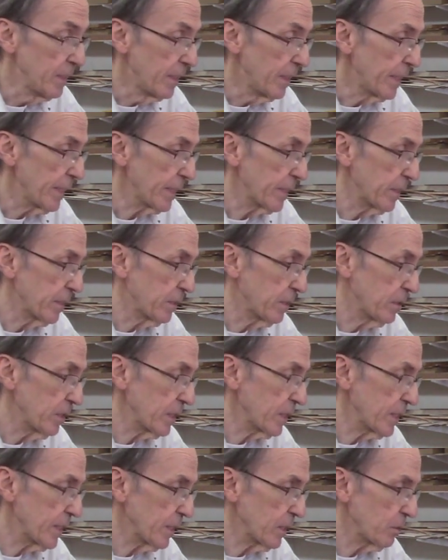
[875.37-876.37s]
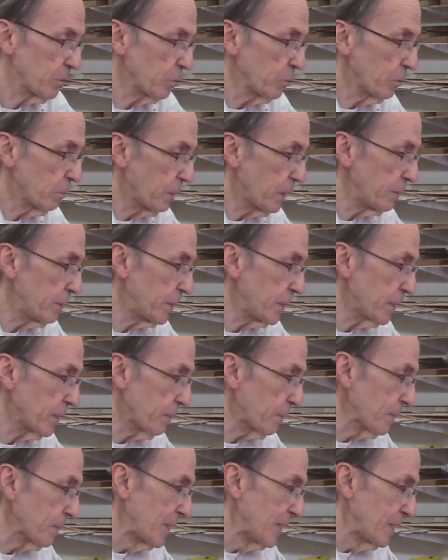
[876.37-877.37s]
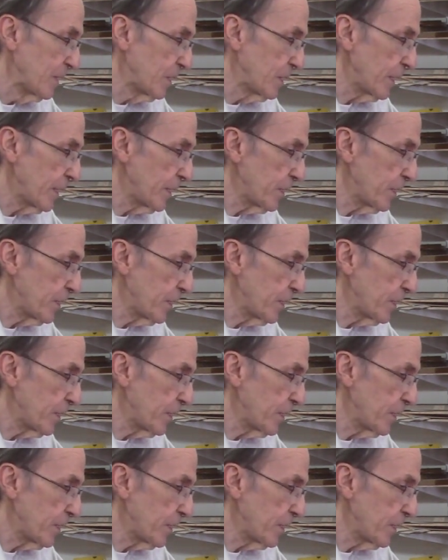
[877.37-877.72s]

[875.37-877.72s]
I can cut that through at maybe 10